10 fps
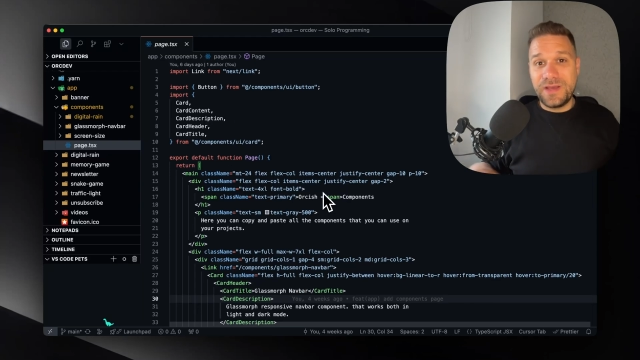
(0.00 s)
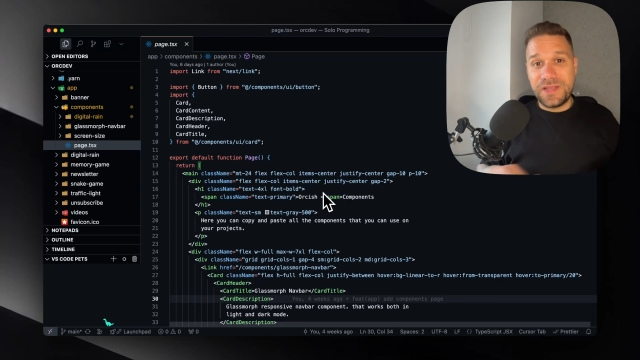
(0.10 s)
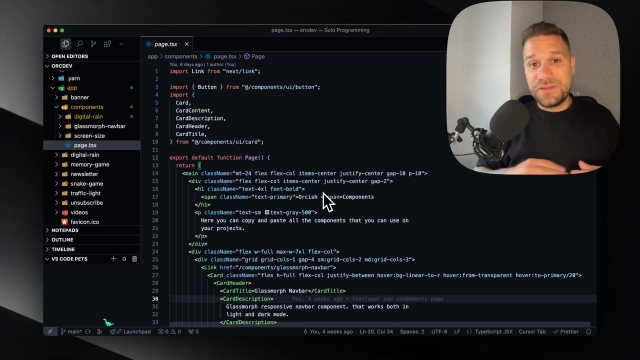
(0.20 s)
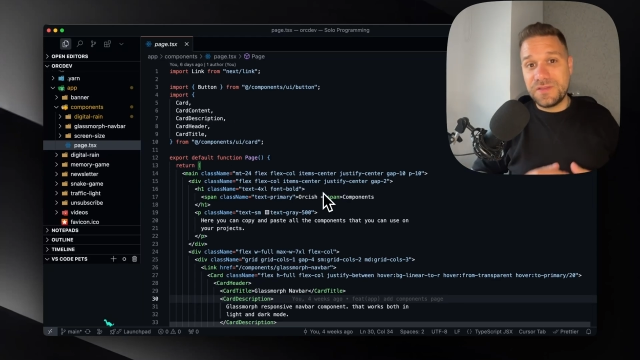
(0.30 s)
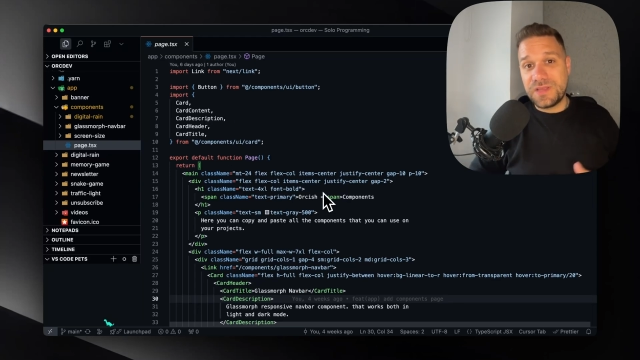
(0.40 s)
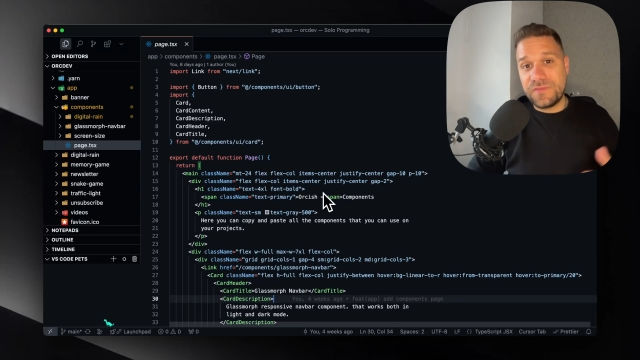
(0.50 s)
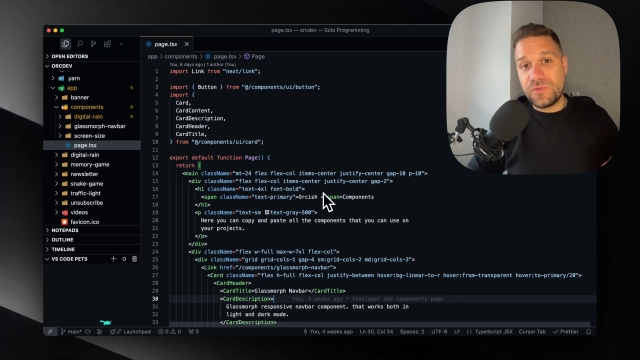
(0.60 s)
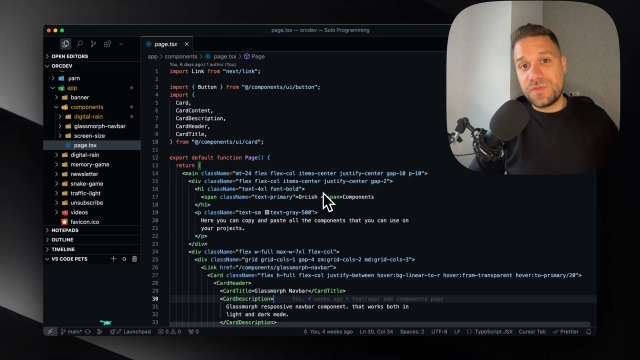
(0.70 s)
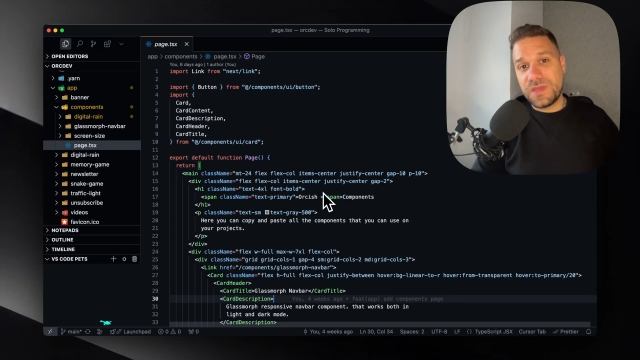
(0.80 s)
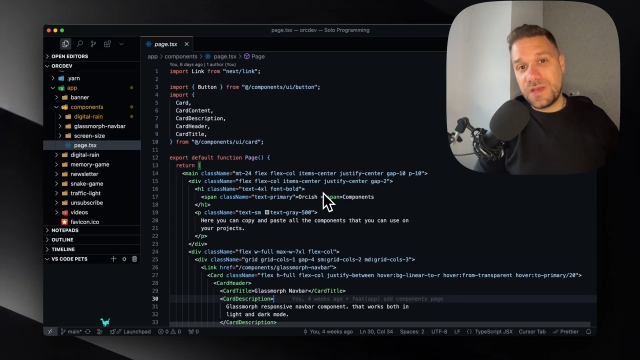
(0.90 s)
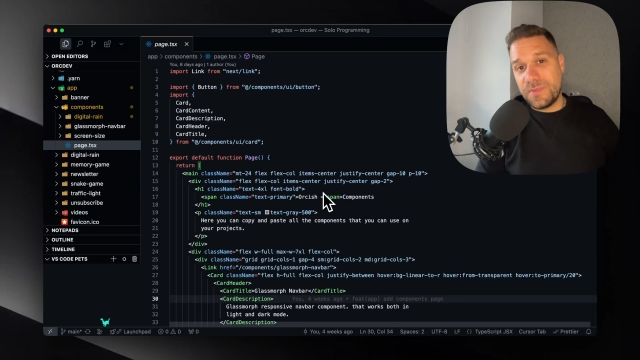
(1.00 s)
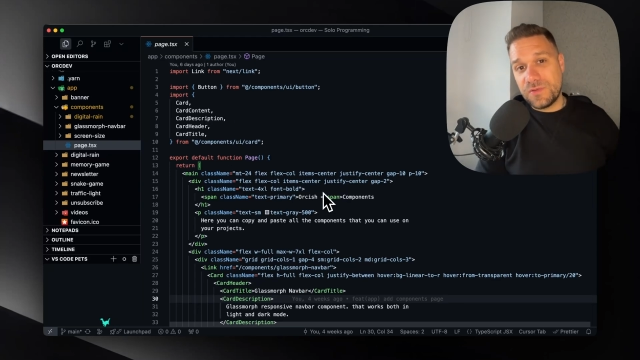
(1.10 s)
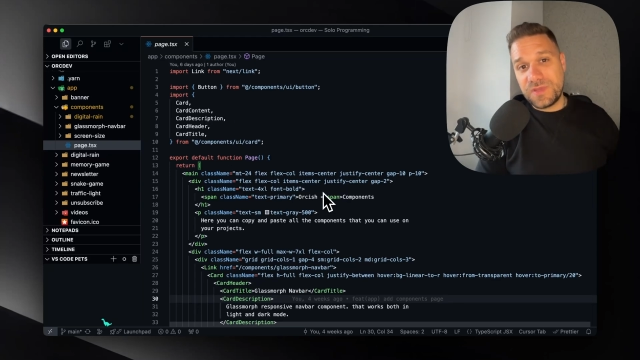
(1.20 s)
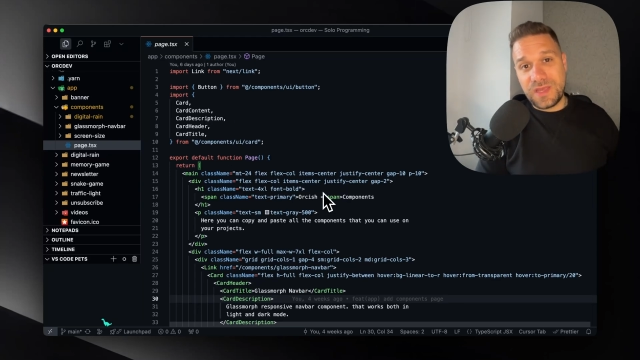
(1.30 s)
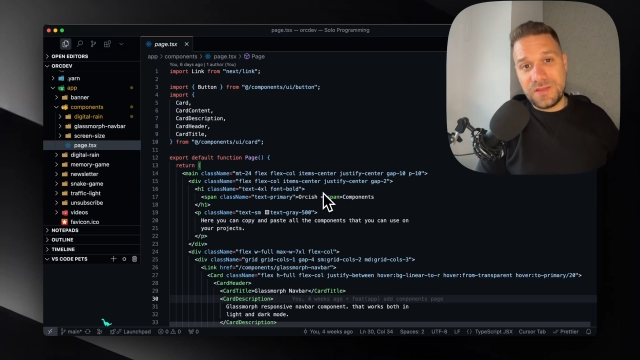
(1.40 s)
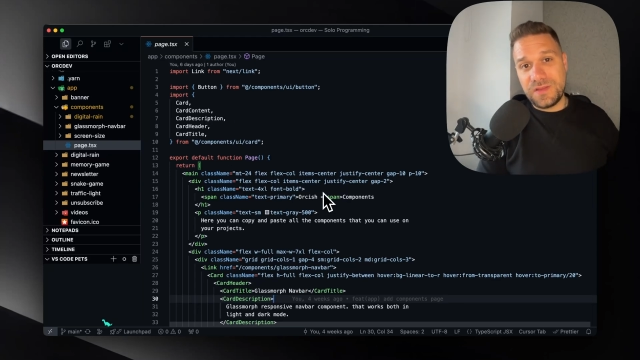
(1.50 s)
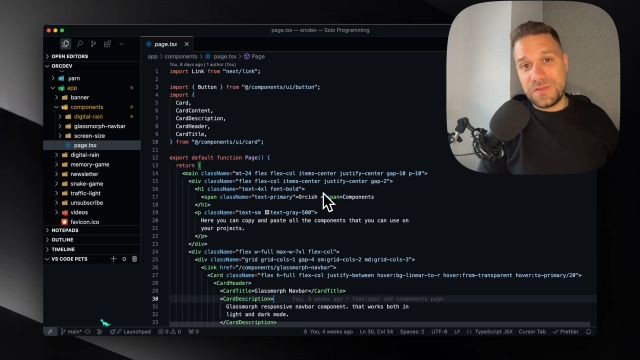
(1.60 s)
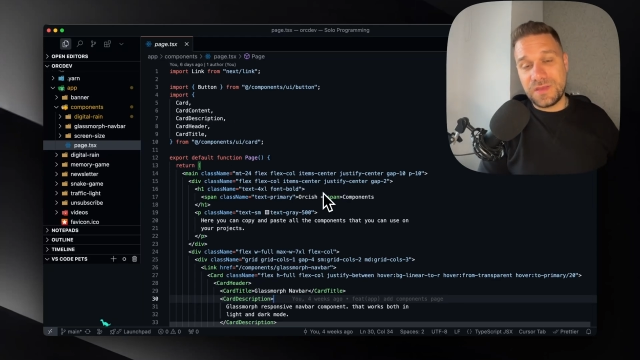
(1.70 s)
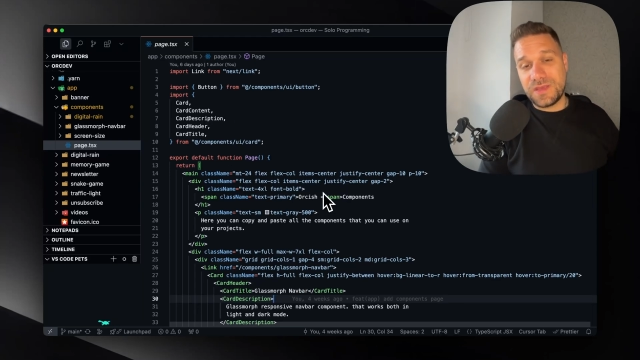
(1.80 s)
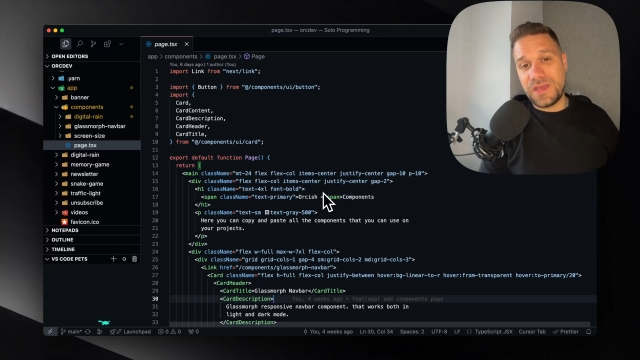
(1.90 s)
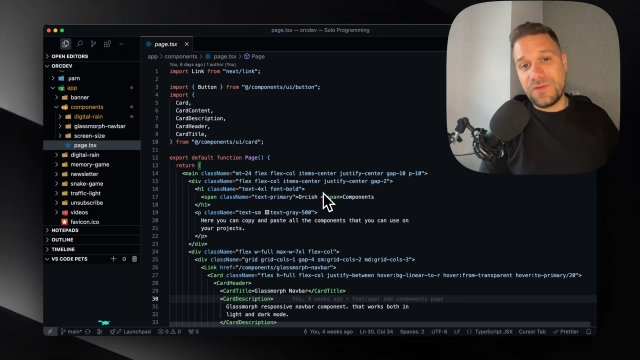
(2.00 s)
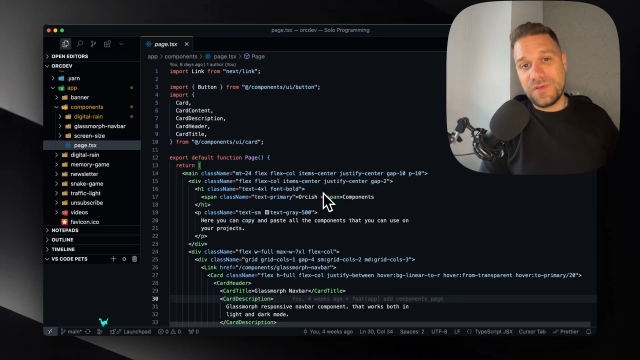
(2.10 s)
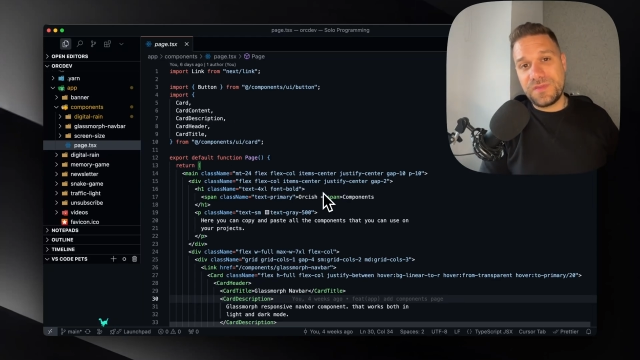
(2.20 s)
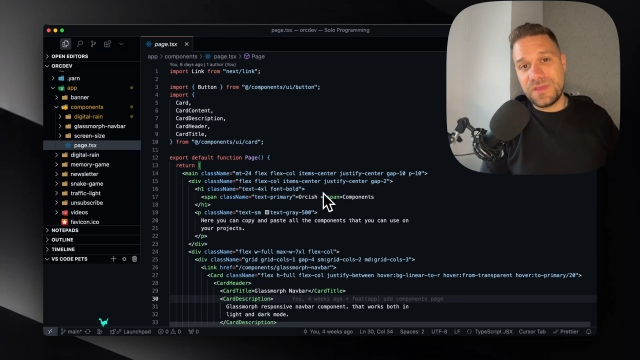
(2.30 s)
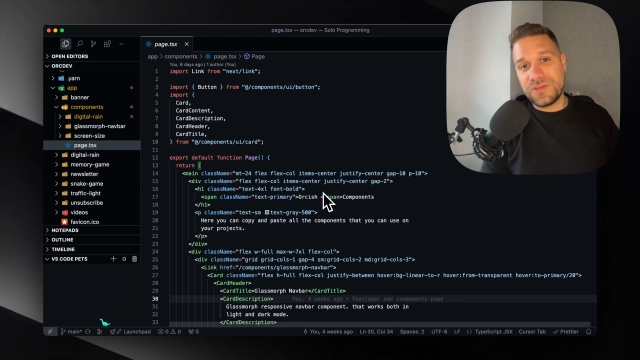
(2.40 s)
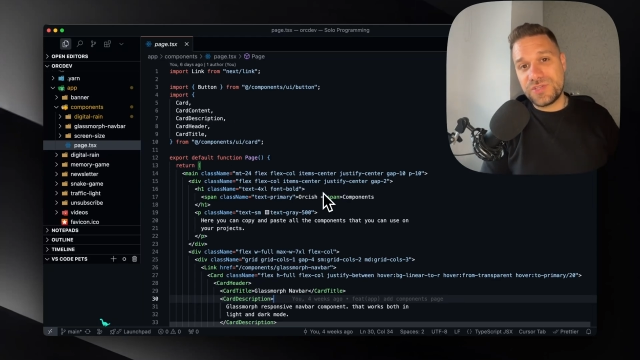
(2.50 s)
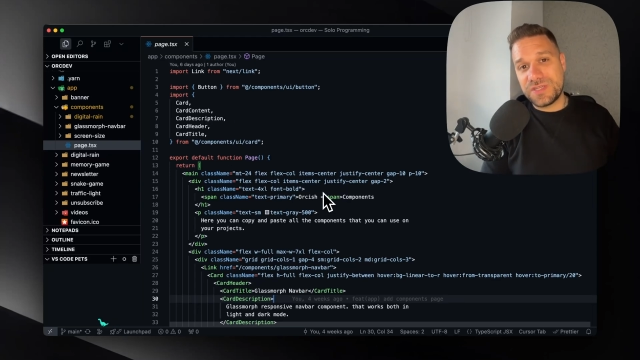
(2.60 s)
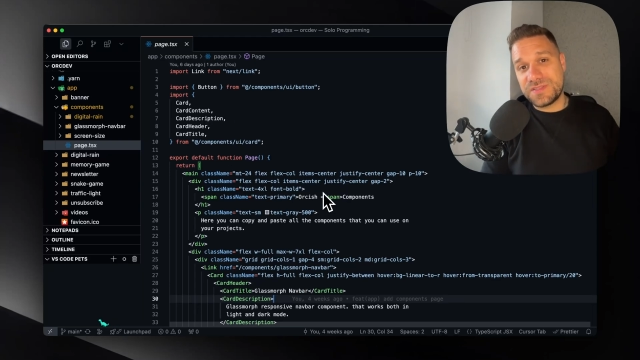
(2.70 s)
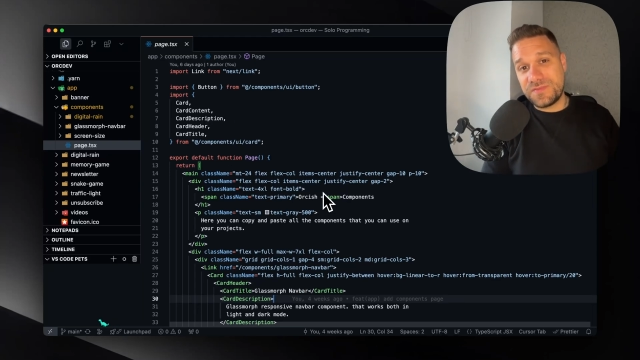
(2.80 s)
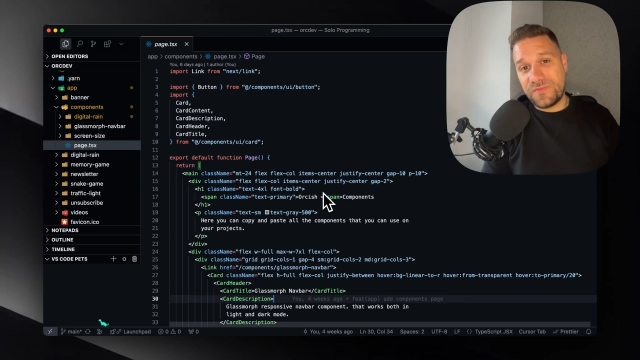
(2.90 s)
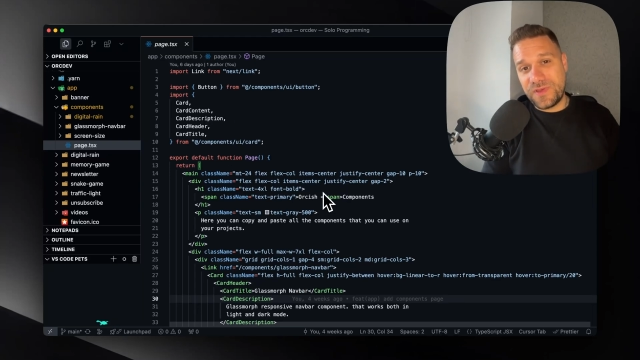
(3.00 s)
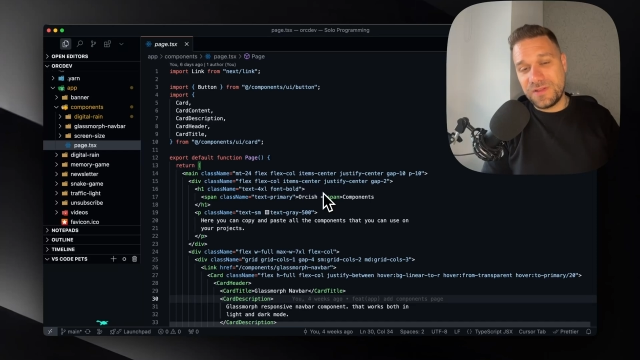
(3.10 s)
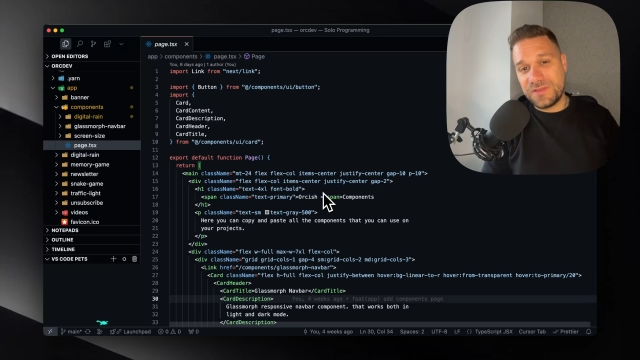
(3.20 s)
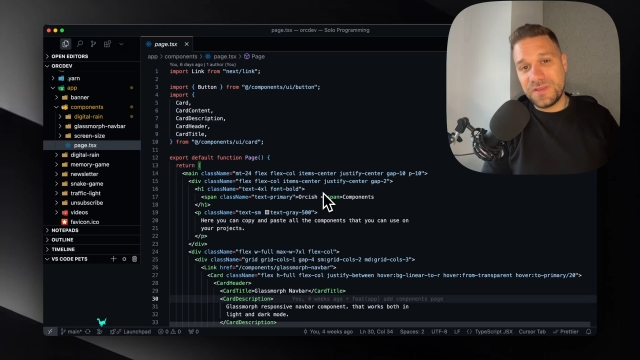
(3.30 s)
I didn't have to think about anything, everything just felt